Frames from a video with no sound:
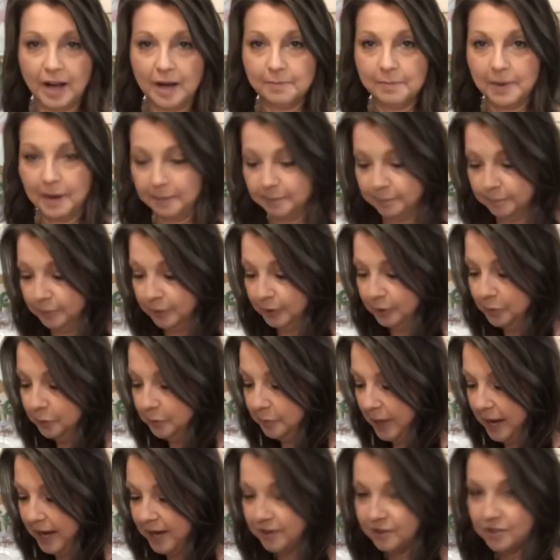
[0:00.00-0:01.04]
my blue
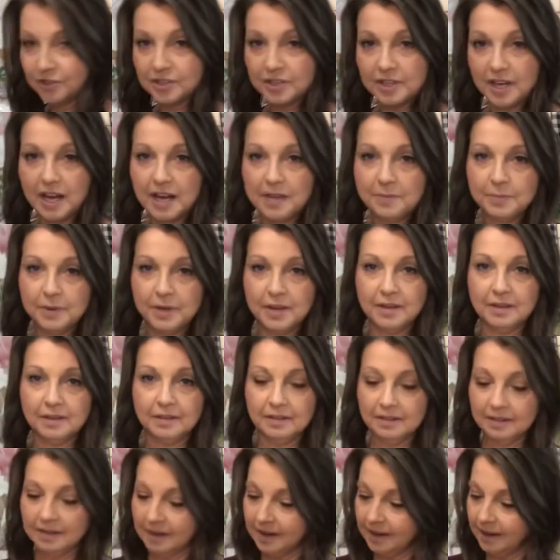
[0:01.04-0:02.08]
painter's tape
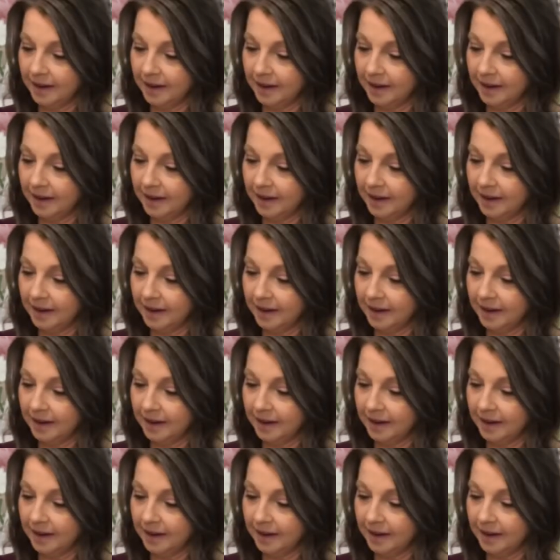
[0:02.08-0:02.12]
here,